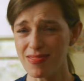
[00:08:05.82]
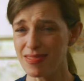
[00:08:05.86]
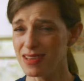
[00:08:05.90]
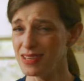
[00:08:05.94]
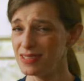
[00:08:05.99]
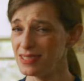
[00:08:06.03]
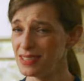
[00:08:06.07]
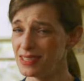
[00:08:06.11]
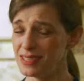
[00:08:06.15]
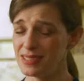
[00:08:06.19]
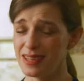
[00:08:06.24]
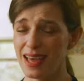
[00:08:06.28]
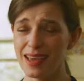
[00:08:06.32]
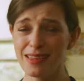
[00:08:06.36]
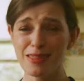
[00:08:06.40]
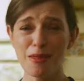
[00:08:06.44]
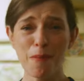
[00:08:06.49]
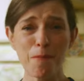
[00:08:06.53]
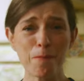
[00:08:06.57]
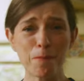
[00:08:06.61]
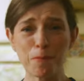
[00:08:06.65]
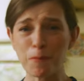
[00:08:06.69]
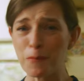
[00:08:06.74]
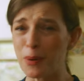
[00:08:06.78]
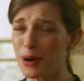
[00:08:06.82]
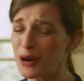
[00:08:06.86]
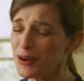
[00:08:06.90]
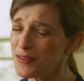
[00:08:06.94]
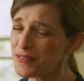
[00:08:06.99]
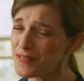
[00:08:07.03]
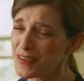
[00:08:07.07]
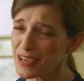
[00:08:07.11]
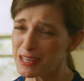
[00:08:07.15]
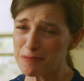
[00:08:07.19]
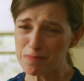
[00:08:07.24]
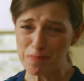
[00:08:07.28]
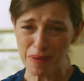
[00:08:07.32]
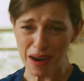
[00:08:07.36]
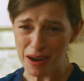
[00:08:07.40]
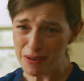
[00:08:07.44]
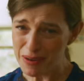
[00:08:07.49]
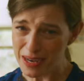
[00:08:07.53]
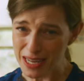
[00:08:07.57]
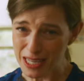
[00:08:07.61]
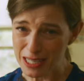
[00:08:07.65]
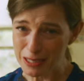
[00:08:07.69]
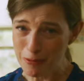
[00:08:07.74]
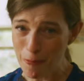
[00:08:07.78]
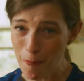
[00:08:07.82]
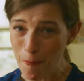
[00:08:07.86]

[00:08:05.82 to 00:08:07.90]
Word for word: This is like the perfect pairing.